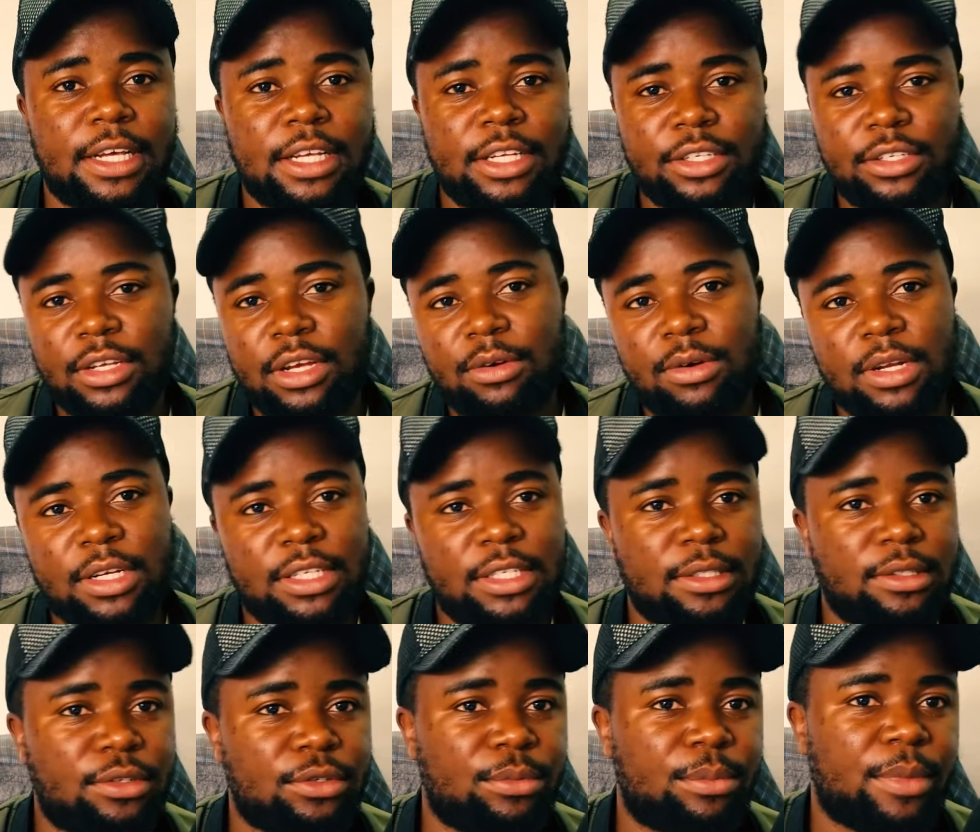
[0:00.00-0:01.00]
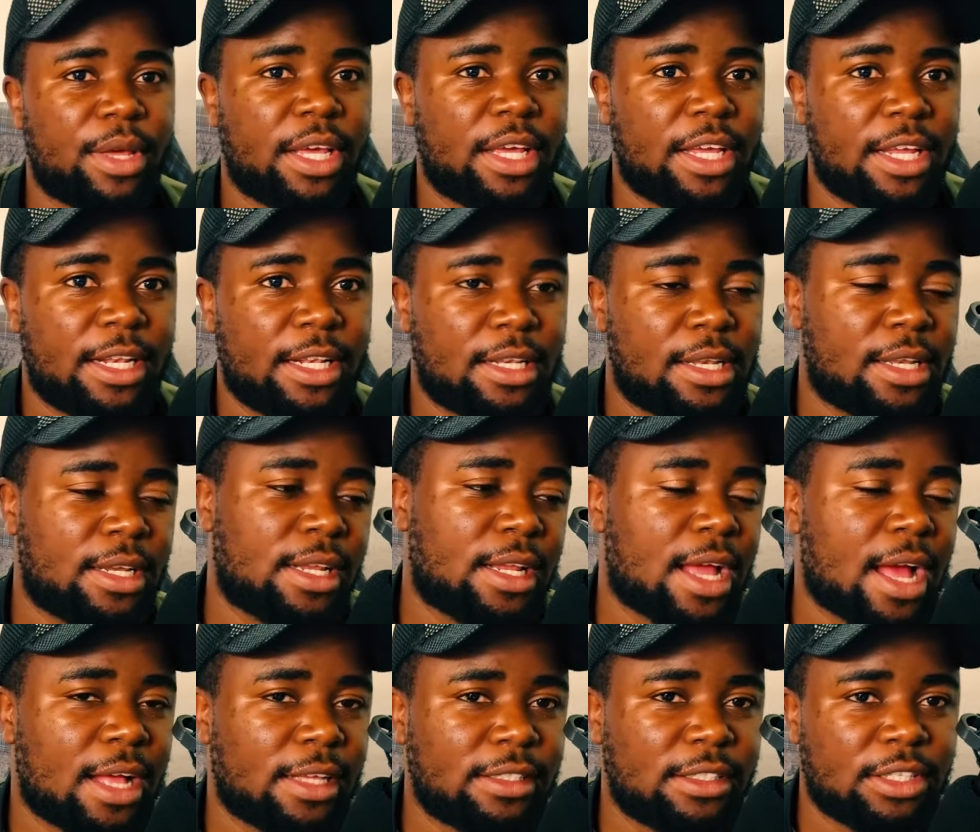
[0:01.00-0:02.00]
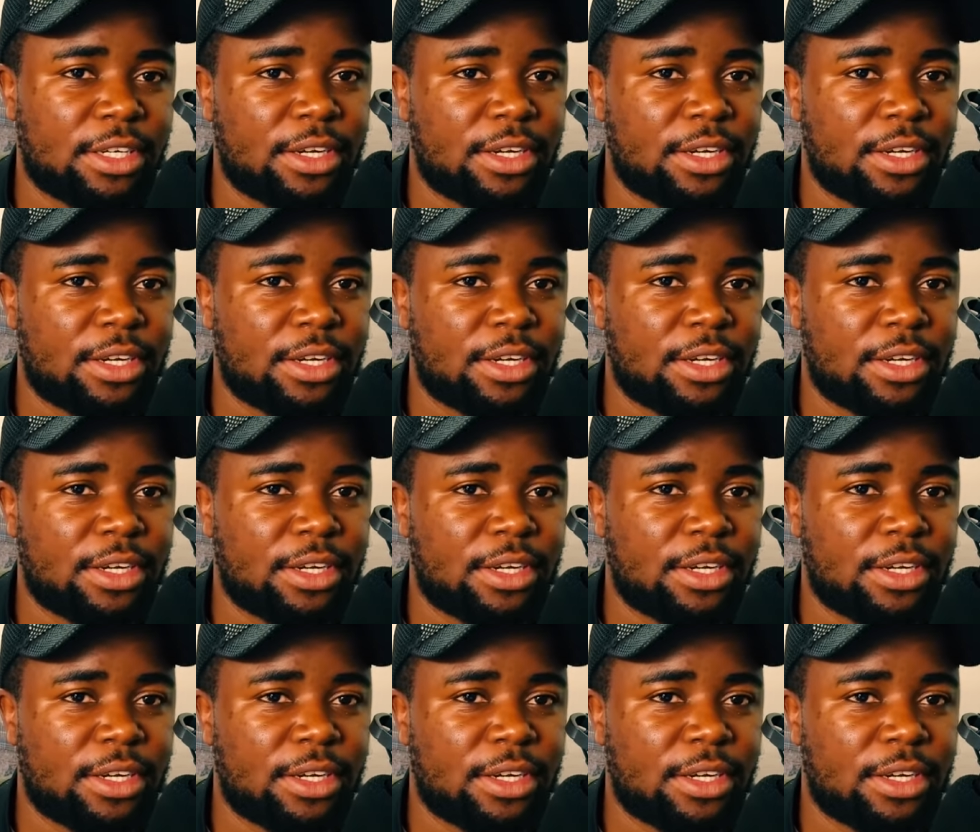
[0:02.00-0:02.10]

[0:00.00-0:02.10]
So I want to make it as